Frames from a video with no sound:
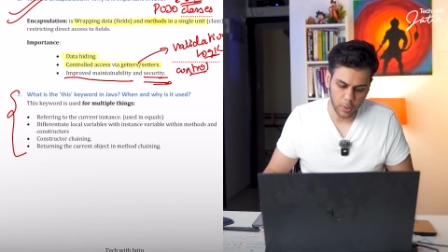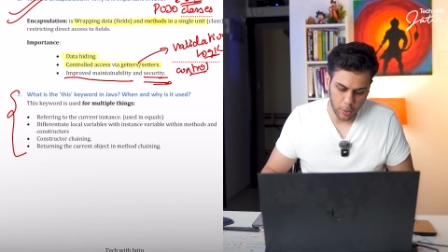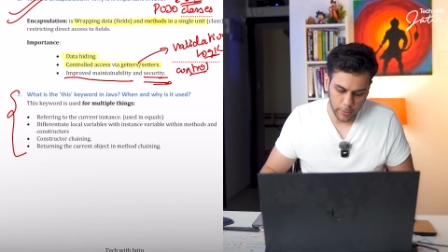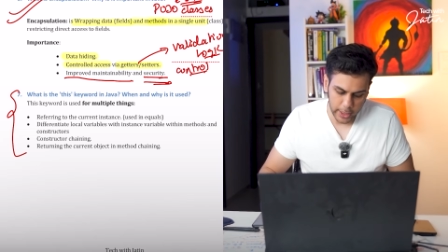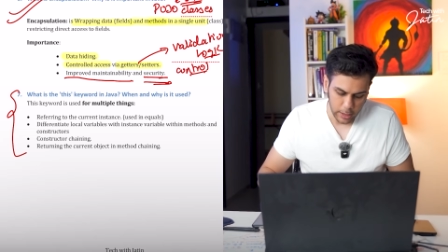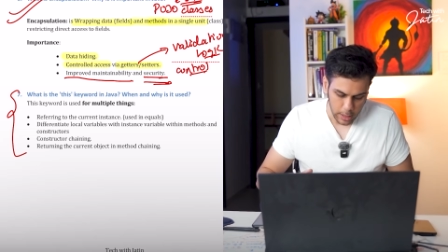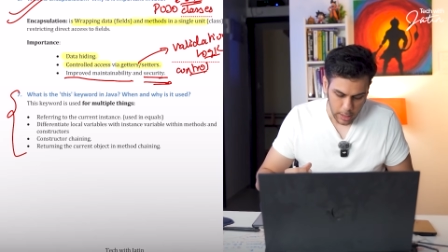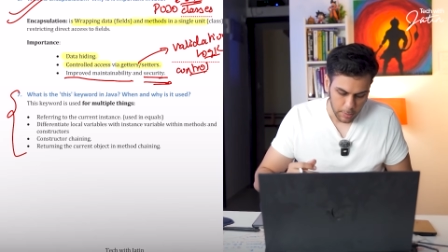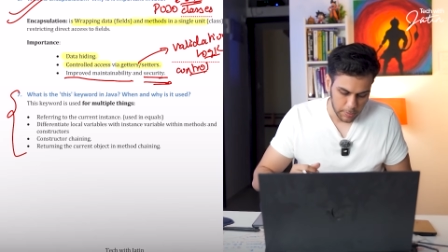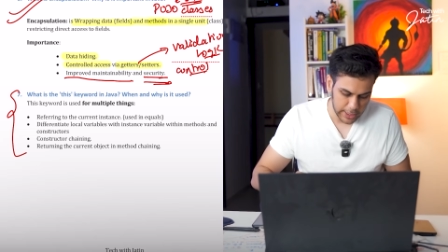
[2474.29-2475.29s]
All right,
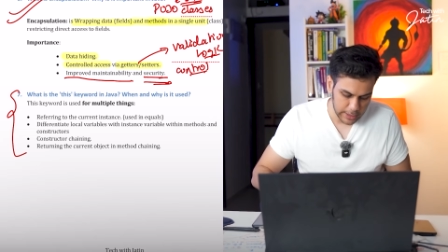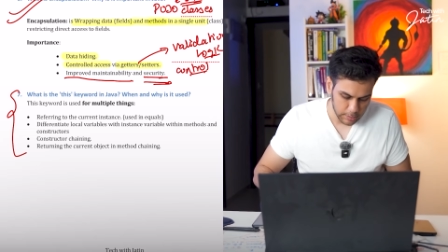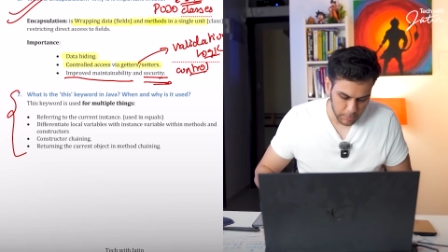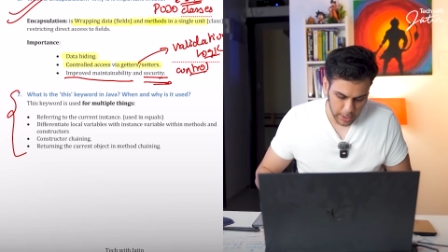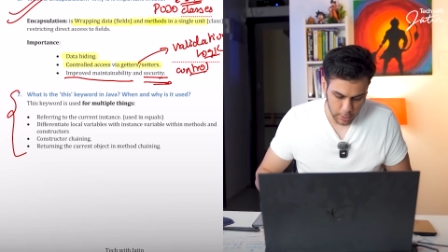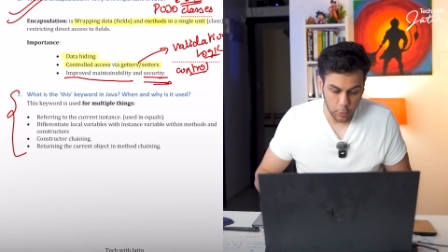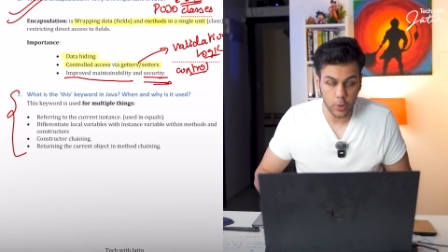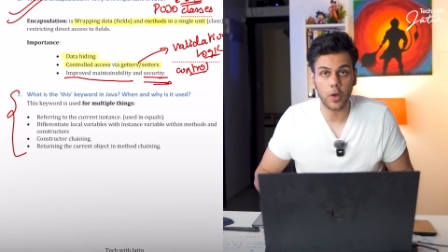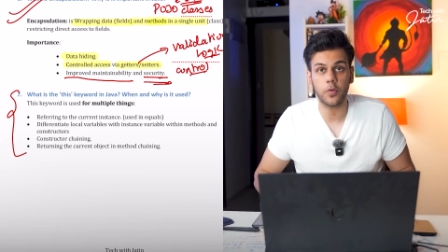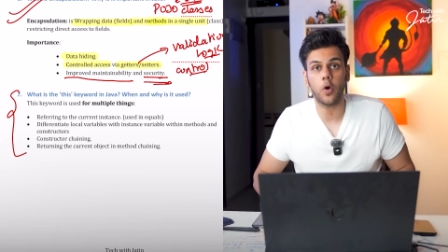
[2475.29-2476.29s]
please make a
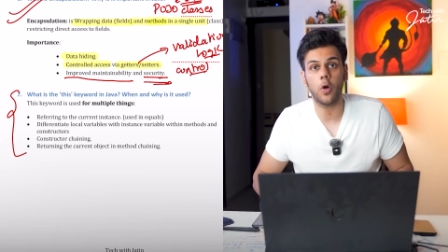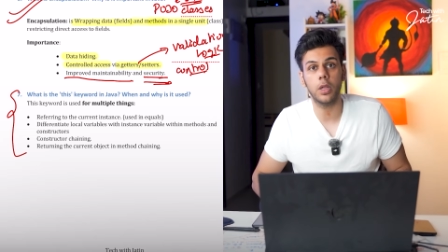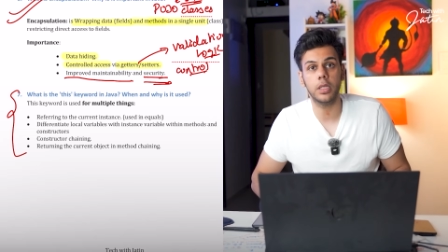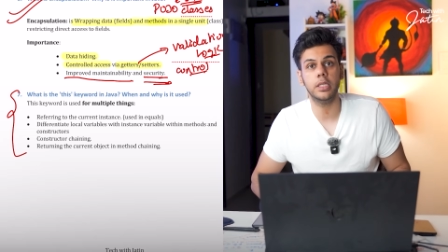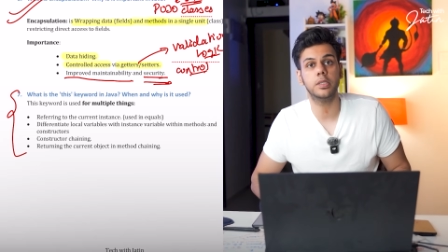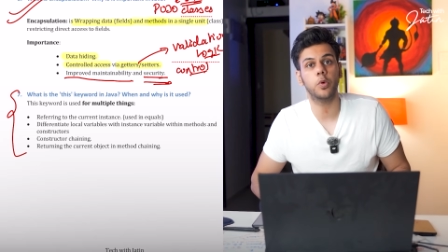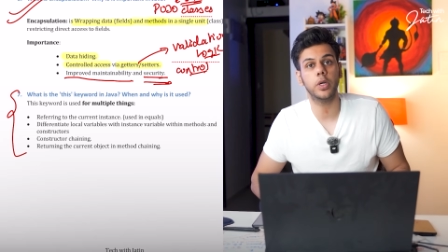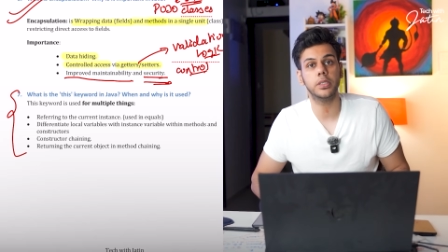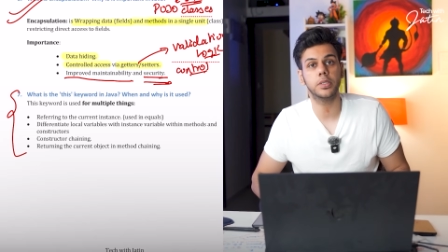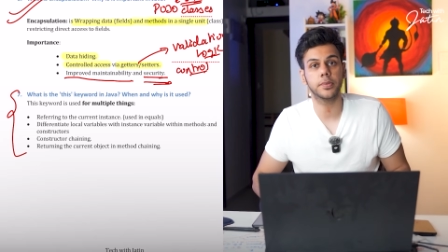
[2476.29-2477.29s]
note of all these
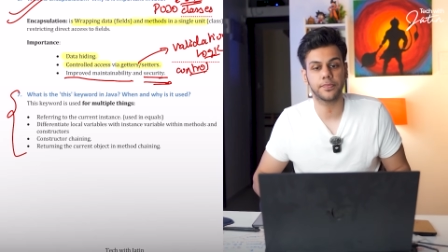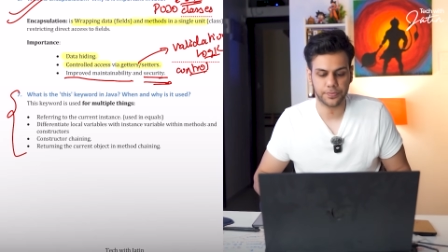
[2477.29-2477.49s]
points.